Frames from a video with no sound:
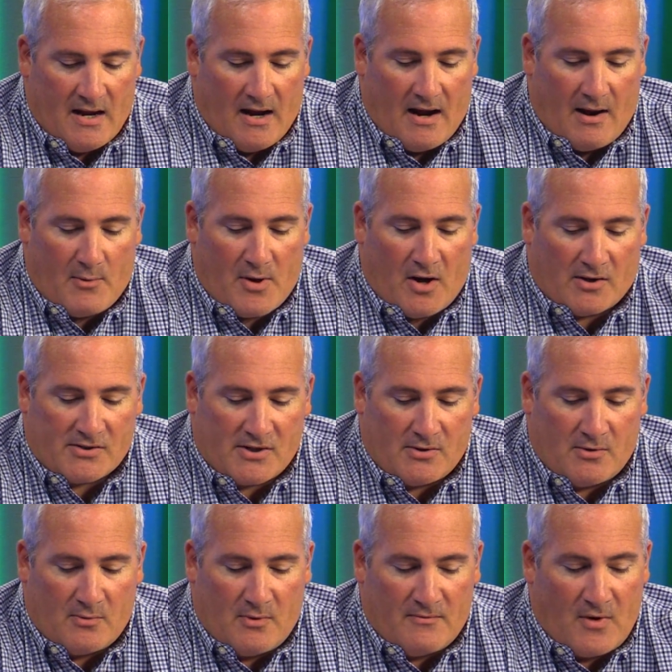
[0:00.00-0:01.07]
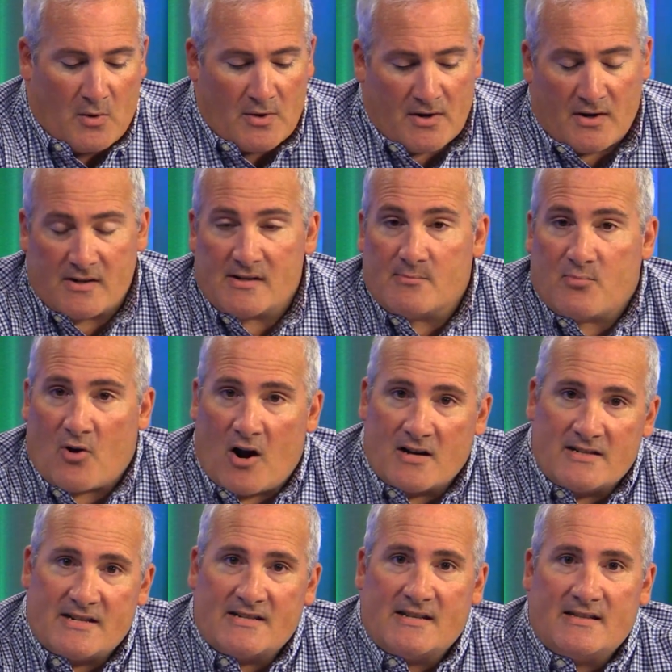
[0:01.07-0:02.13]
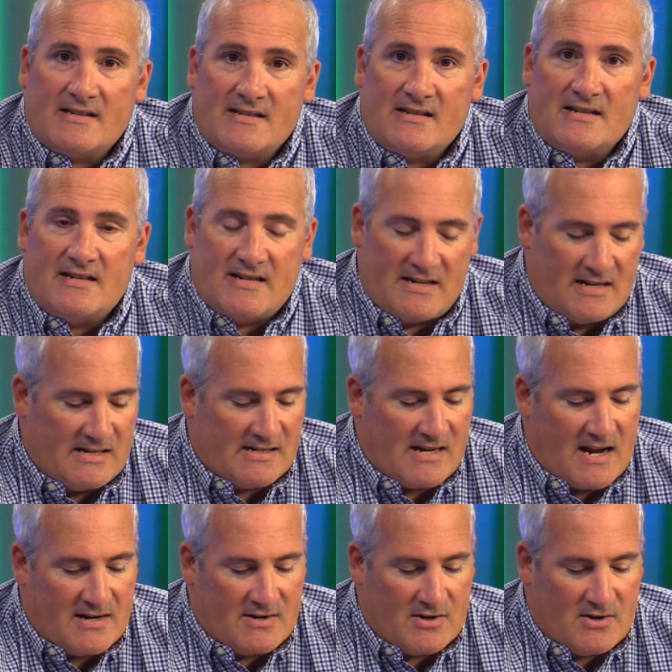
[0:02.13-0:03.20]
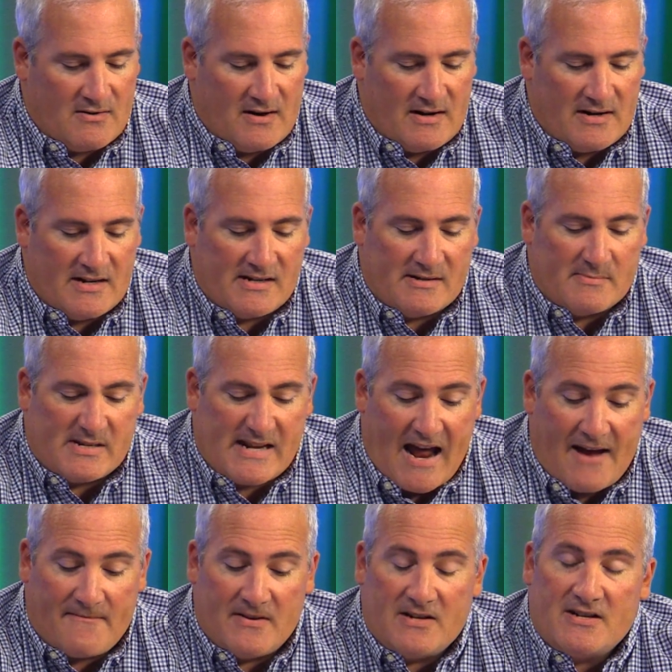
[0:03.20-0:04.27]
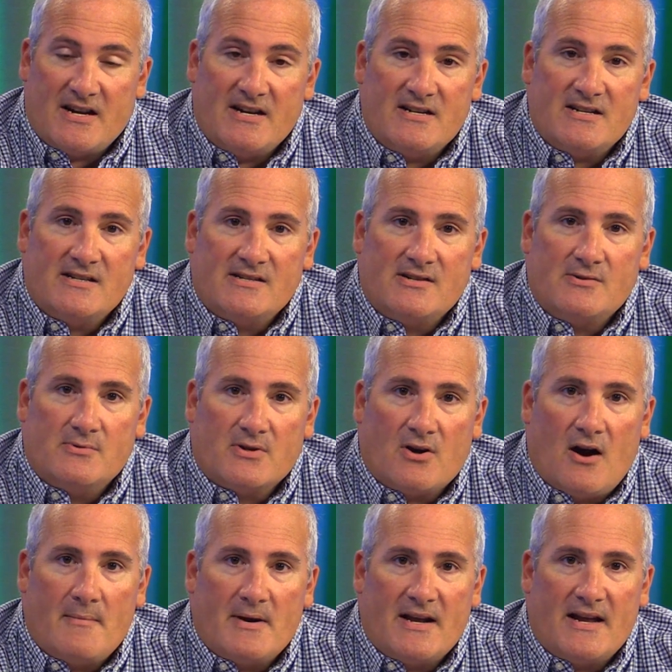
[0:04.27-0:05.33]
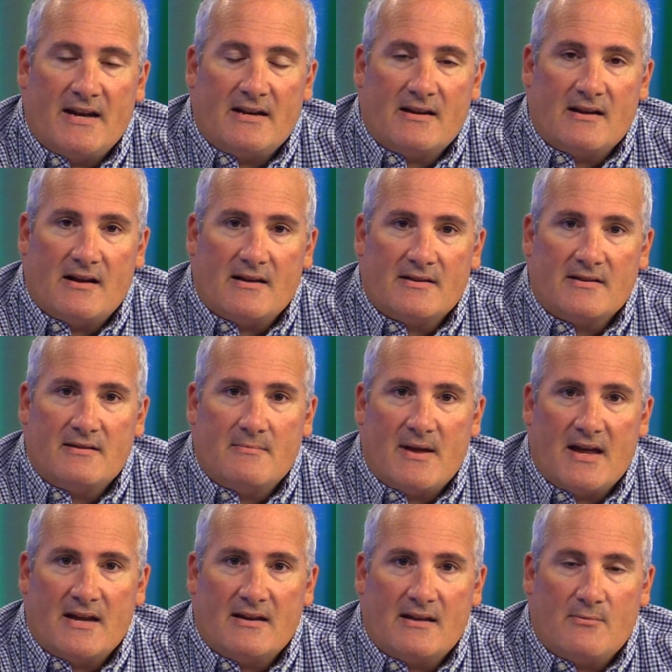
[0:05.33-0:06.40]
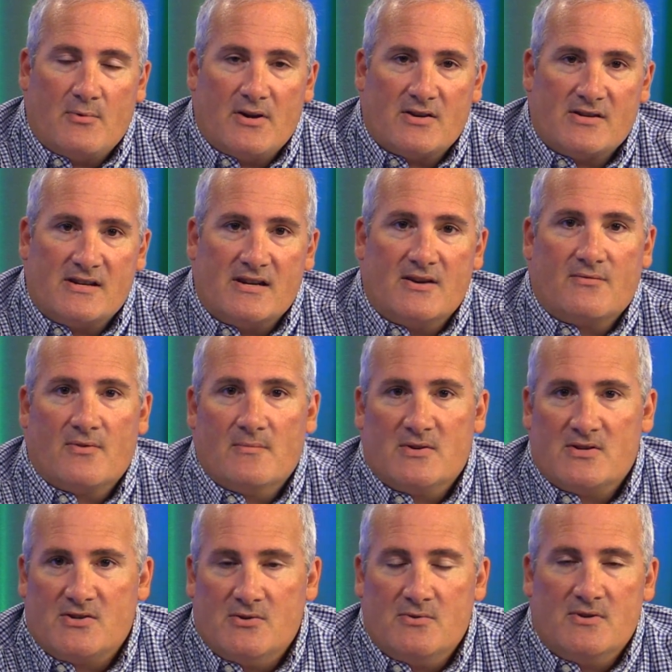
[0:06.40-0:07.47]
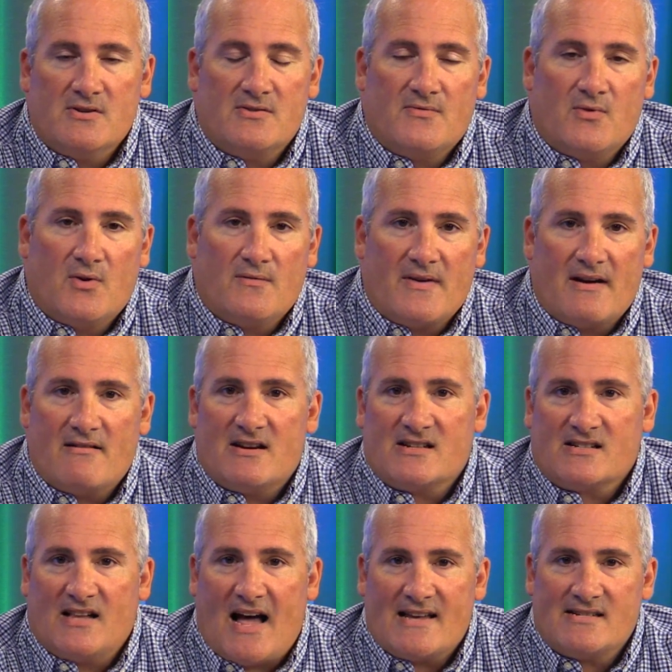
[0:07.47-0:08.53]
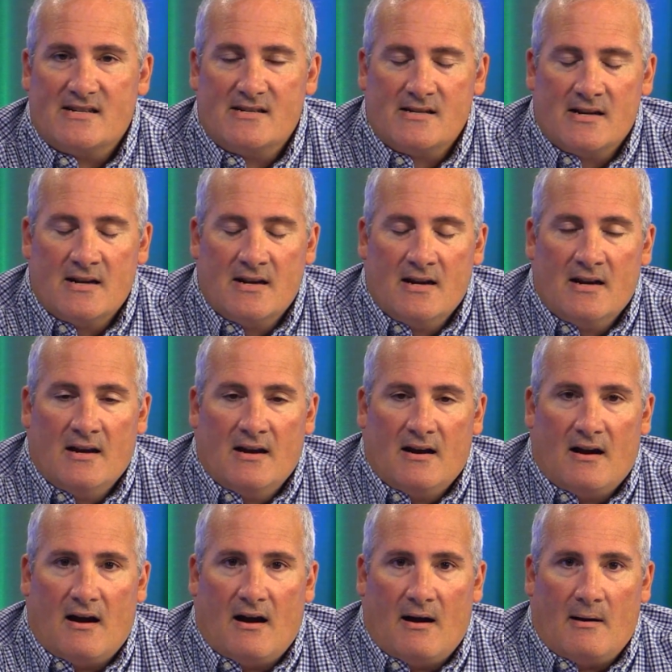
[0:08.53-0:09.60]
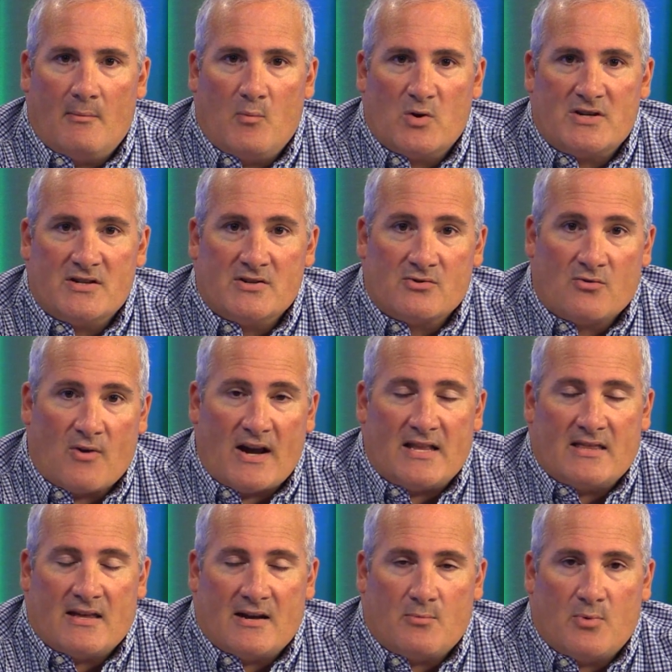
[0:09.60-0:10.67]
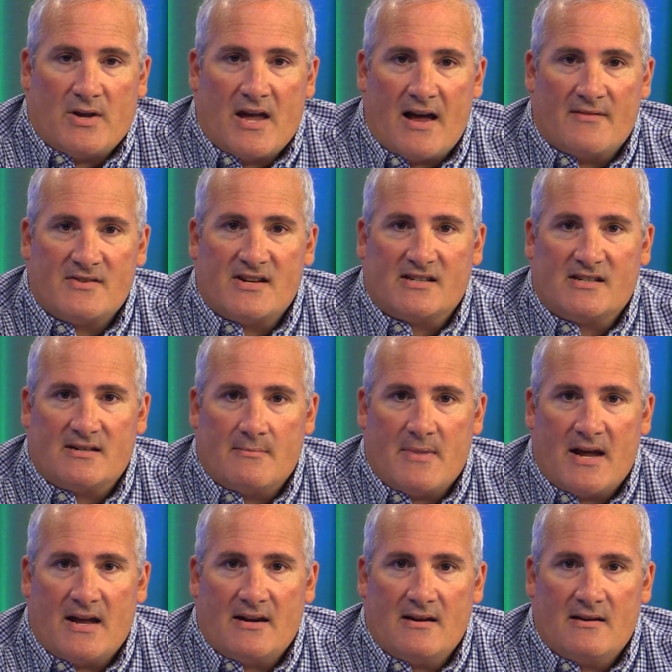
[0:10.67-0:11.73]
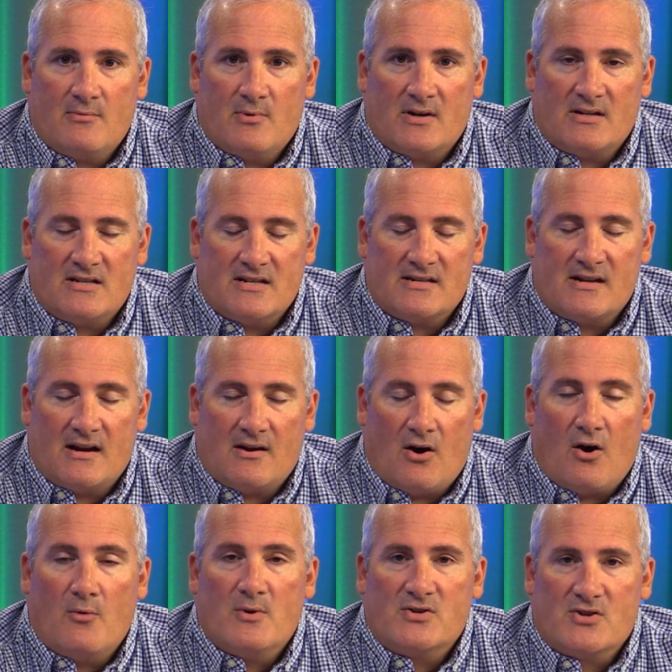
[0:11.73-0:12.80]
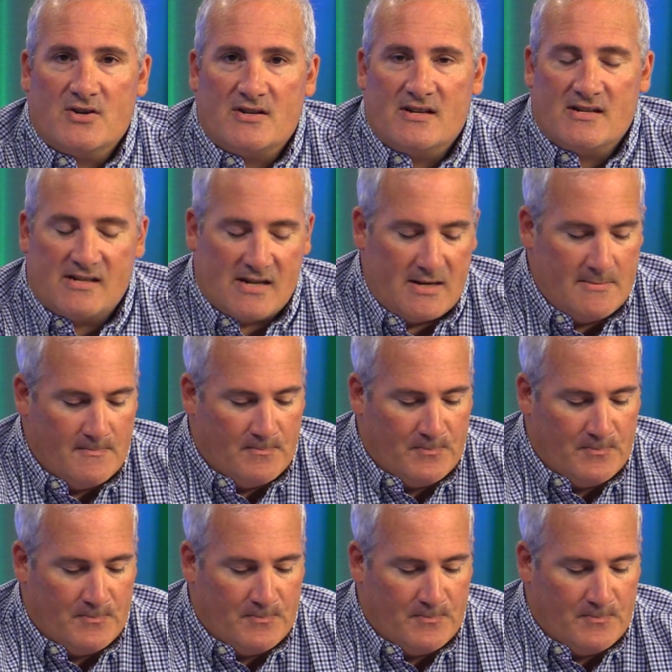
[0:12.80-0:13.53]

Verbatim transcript: Uh, we also voted on some projects at the CTE Center and did some staffing changes to accommodate uh, the demand that we're seeing from the students for various classes, um, which is great that we have such demand, which is uh, always good to see.